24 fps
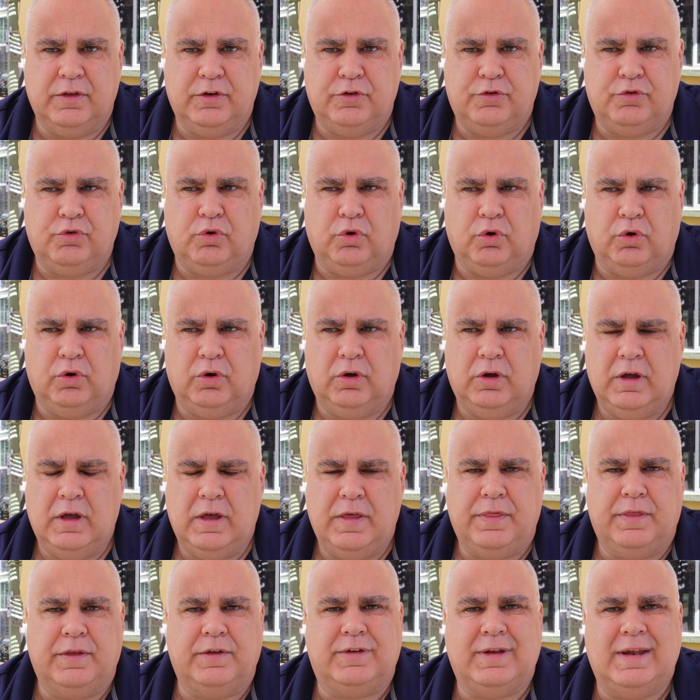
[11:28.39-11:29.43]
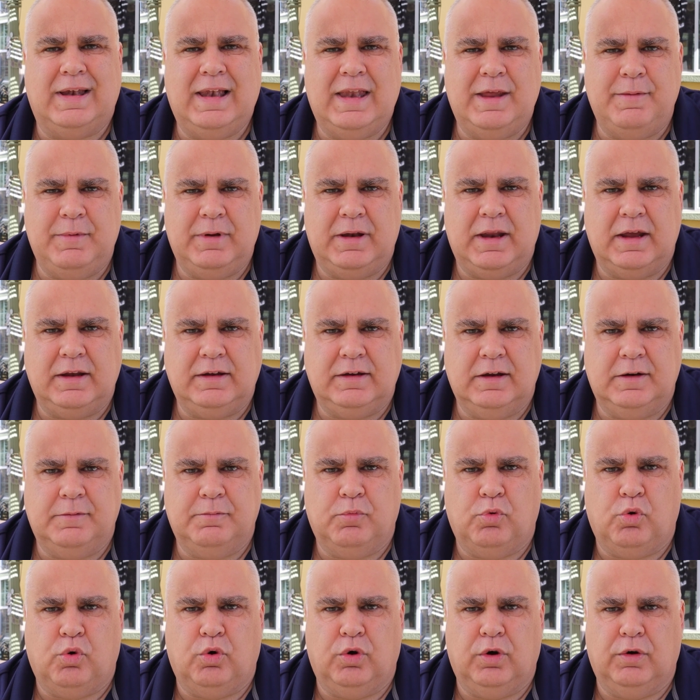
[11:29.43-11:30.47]
draw that eliminated
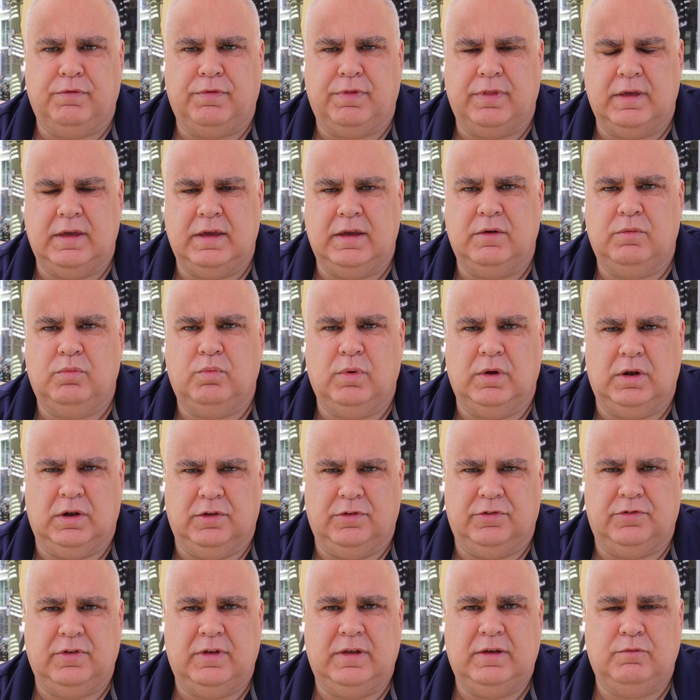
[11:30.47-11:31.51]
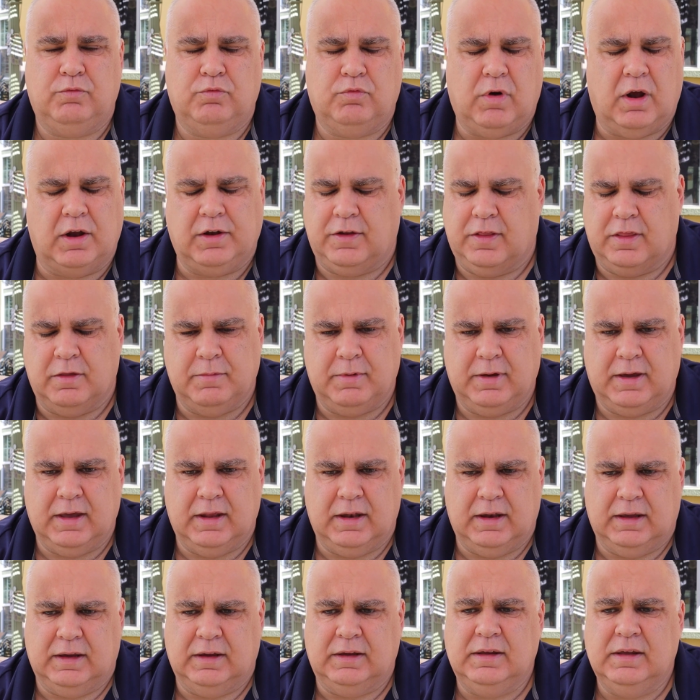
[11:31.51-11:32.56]
more of the winners right at the
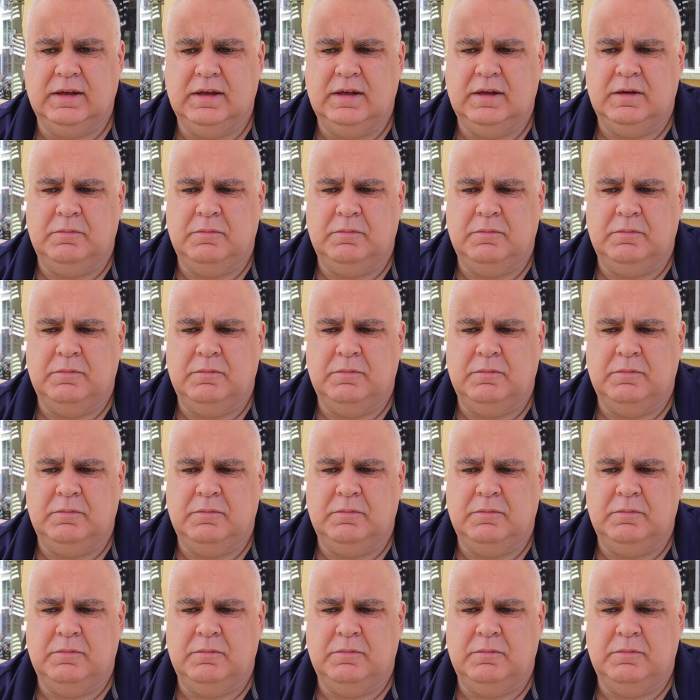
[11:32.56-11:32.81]
beginning,